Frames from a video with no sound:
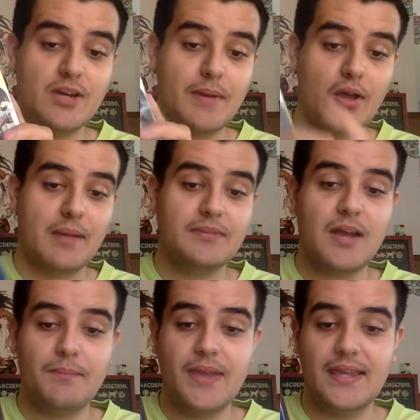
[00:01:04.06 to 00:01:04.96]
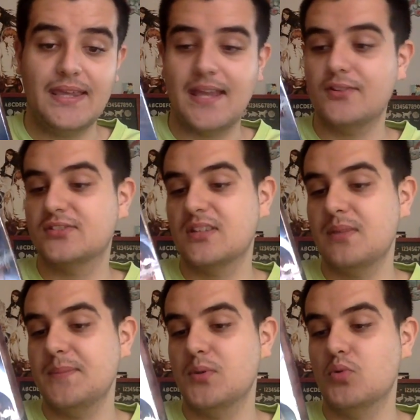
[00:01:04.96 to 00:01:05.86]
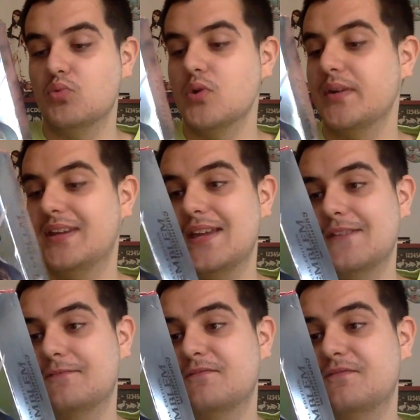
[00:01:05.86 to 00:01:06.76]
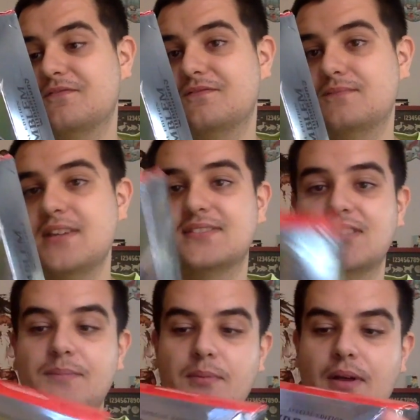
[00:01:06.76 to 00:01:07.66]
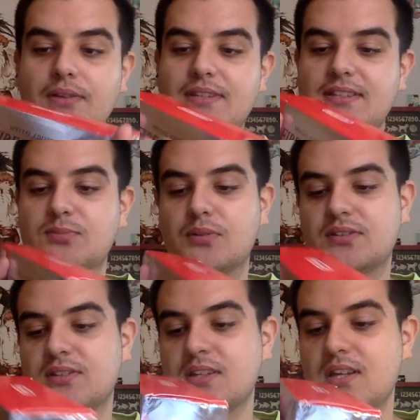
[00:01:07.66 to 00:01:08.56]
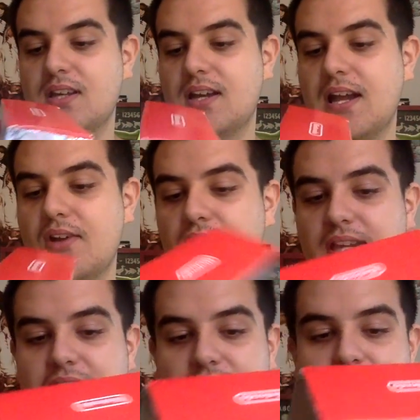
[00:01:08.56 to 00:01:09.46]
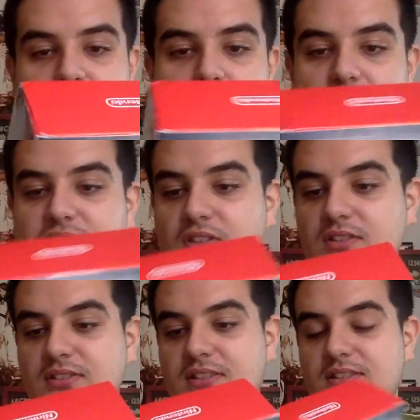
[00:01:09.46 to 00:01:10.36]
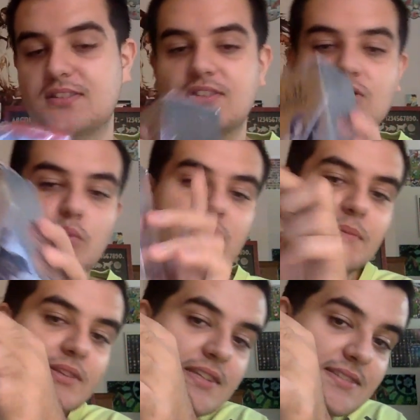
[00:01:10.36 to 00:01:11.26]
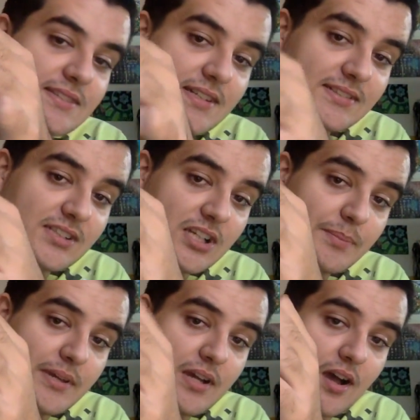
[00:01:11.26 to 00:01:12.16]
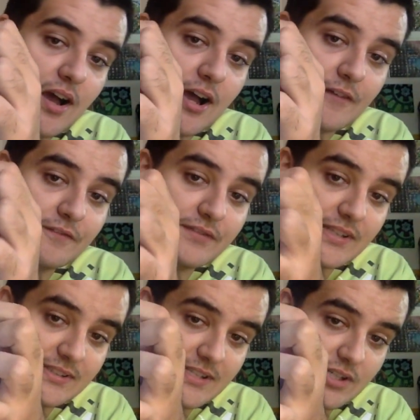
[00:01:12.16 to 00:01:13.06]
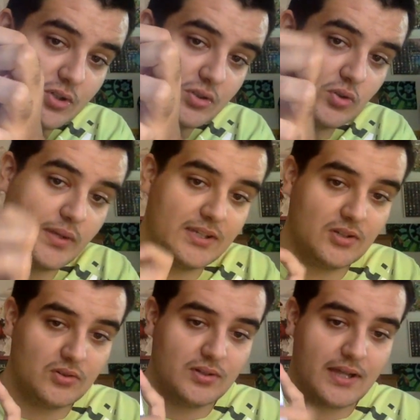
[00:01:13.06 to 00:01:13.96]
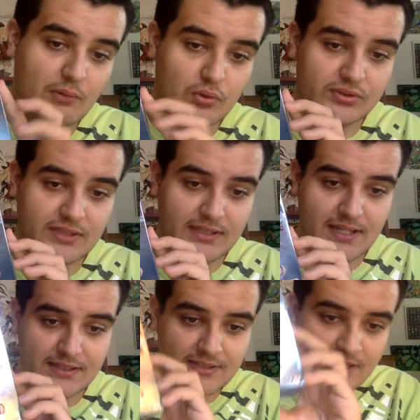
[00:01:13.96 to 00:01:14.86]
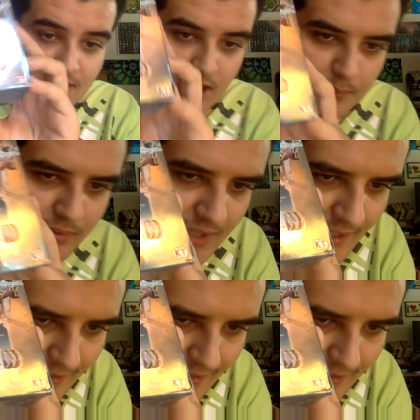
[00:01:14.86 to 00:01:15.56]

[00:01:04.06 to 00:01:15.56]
about. I'm not picky. I know some people really get messed up about this, but I don't care too much as long as it doesn't look weird. But this does look a bit off, this little crinkle. I will say that. But that